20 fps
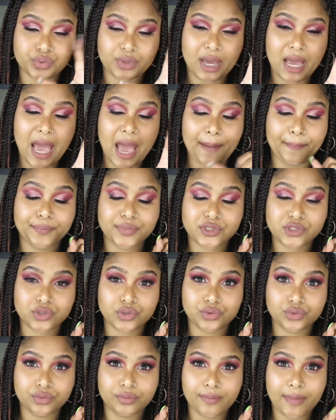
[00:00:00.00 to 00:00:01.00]

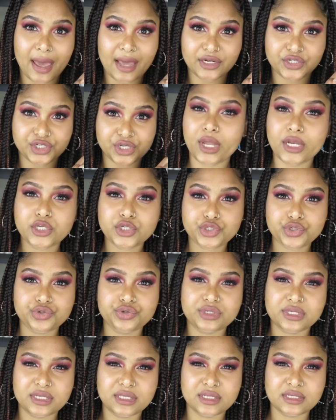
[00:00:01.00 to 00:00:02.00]
absolute magic in
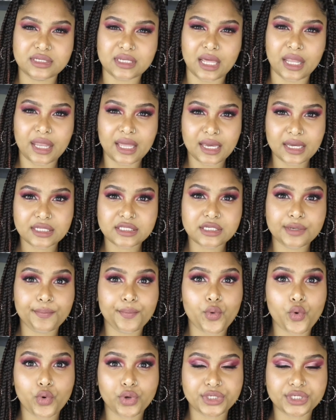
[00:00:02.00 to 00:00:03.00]
choosing this i think it's
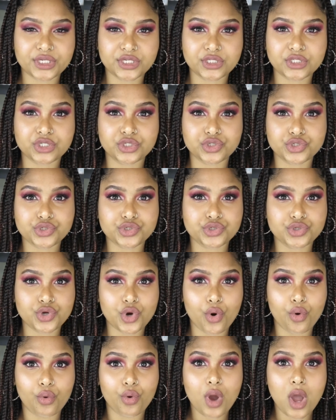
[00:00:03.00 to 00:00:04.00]
important to just
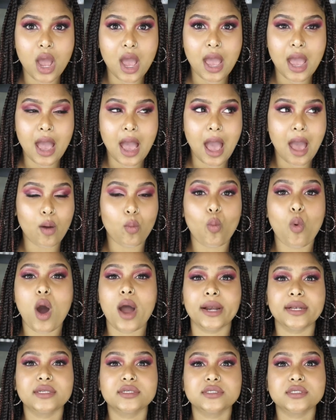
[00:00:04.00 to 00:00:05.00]
know at
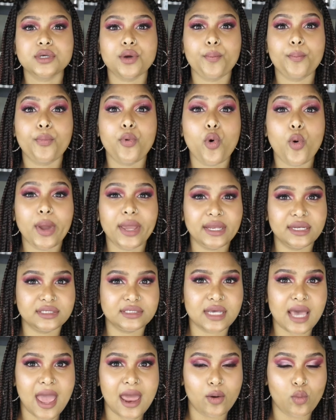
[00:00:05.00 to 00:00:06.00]
what
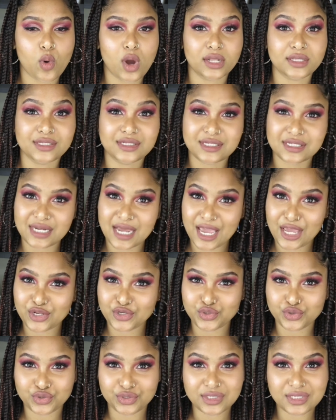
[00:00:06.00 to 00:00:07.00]
point and what
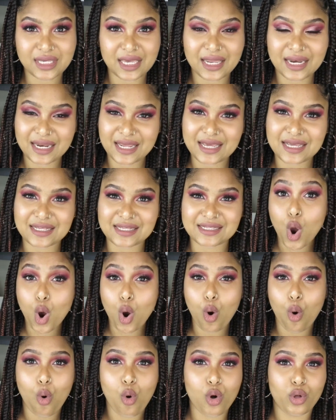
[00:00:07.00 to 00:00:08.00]
stage your skin is
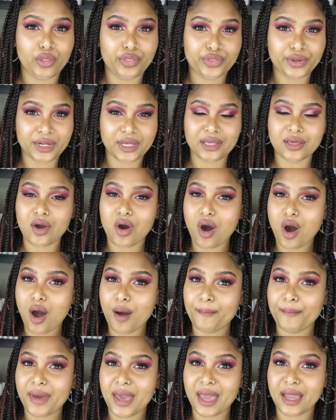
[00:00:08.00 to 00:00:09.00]
all three are
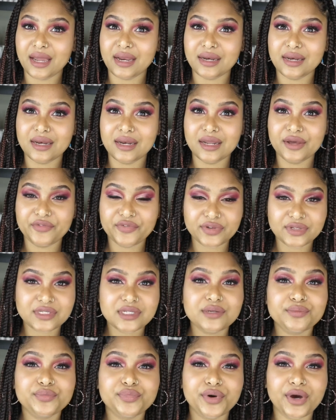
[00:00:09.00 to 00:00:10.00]

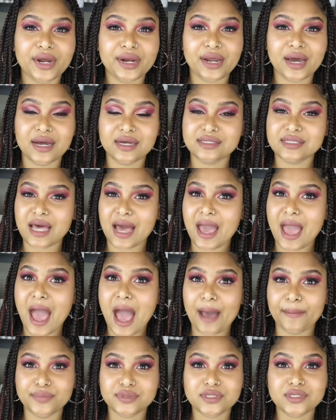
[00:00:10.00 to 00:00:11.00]
magnificent products i
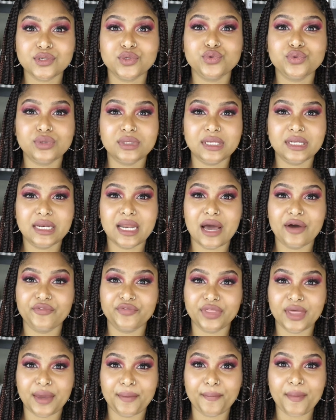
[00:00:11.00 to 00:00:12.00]
absolutely
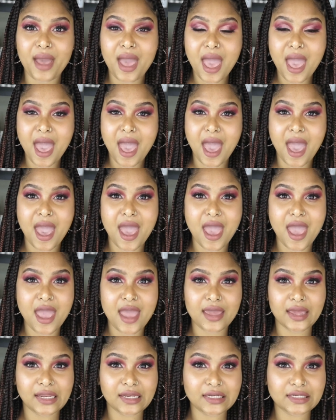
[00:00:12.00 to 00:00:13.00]
love them
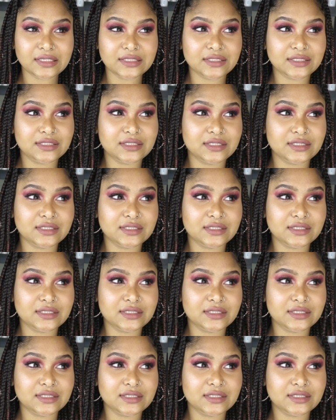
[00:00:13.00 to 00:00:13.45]
and